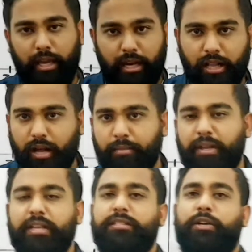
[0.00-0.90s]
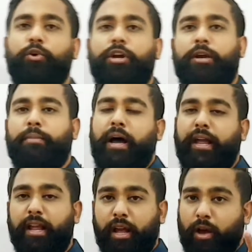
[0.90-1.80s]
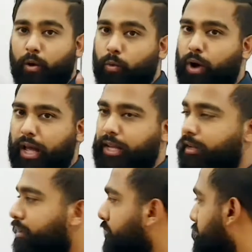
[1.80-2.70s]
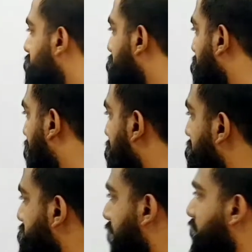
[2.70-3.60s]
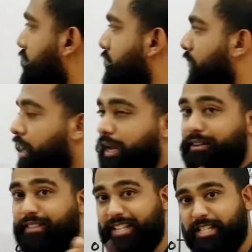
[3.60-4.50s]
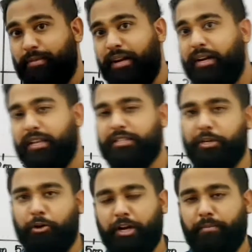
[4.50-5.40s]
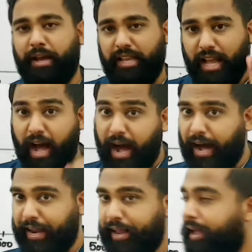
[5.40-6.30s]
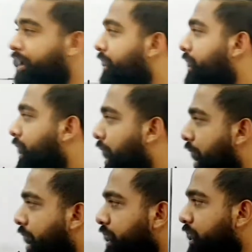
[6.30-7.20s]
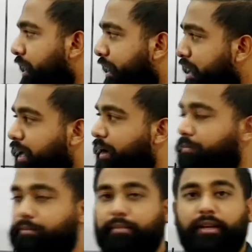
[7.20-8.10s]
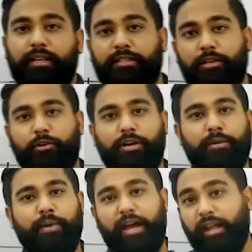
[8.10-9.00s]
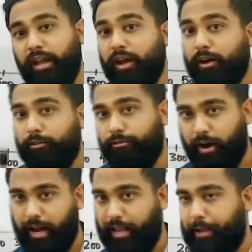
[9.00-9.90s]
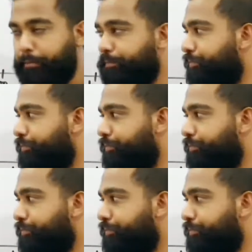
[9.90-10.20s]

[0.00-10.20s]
Income is denoted by Y. Understand it. Investment is denoted by I and income is denoted by Y.